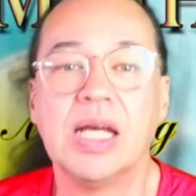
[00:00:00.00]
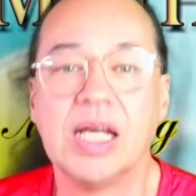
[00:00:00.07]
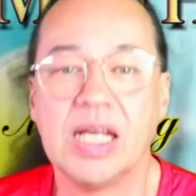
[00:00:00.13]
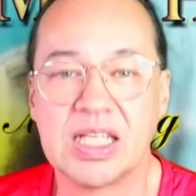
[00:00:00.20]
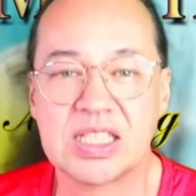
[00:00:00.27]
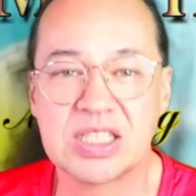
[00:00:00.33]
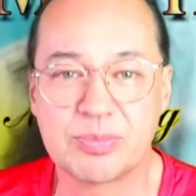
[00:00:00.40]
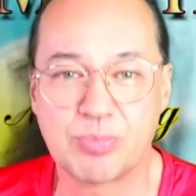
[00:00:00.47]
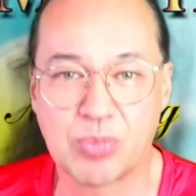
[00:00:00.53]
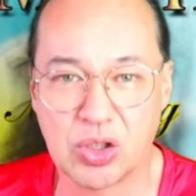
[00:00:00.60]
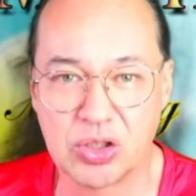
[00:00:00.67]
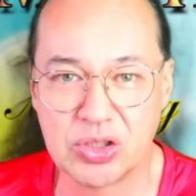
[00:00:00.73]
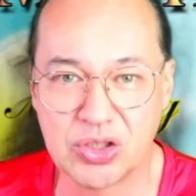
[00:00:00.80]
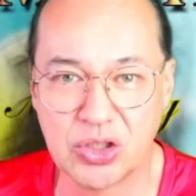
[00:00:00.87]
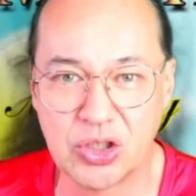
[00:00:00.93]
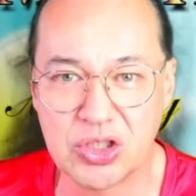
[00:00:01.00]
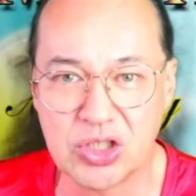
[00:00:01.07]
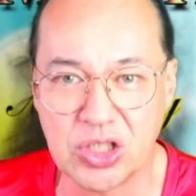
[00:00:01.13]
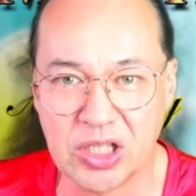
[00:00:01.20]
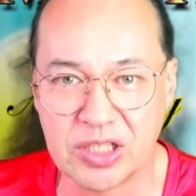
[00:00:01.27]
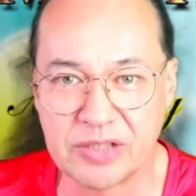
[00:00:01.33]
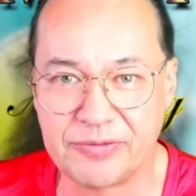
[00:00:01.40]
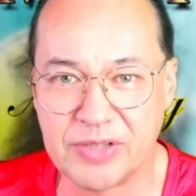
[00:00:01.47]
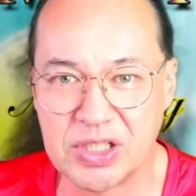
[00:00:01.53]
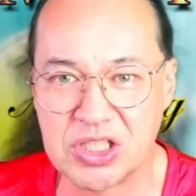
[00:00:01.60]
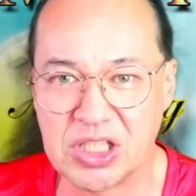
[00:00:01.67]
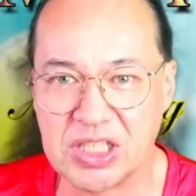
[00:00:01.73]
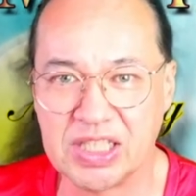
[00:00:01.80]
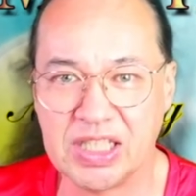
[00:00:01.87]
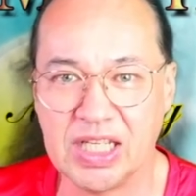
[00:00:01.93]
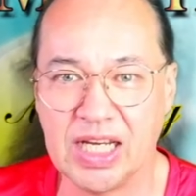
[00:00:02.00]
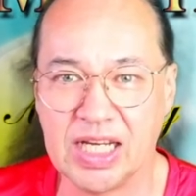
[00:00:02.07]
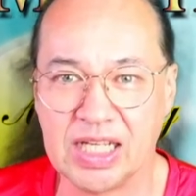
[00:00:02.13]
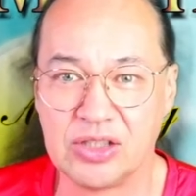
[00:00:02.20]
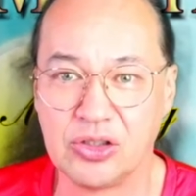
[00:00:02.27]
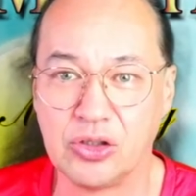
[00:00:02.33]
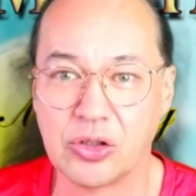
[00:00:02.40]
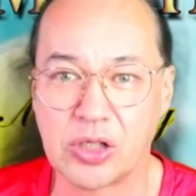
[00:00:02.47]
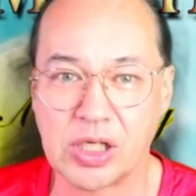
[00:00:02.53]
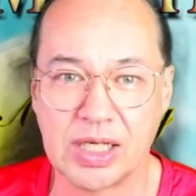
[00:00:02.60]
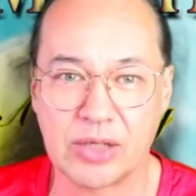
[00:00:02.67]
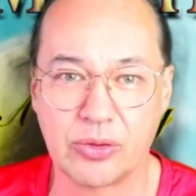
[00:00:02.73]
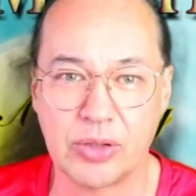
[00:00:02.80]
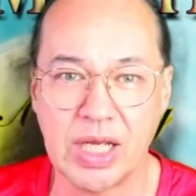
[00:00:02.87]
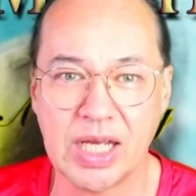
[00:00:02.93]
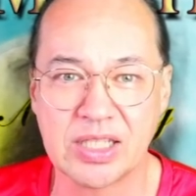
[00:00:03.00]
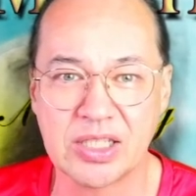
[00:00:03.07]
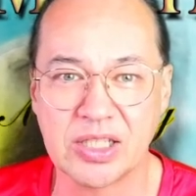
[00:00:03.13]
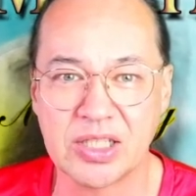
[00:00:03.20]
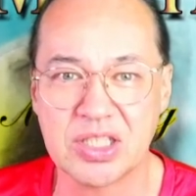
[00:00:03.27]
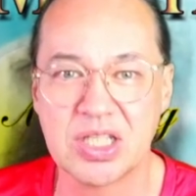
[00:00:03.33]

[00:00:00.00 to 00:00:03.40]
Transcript: It's produced artificially in nuclear reactors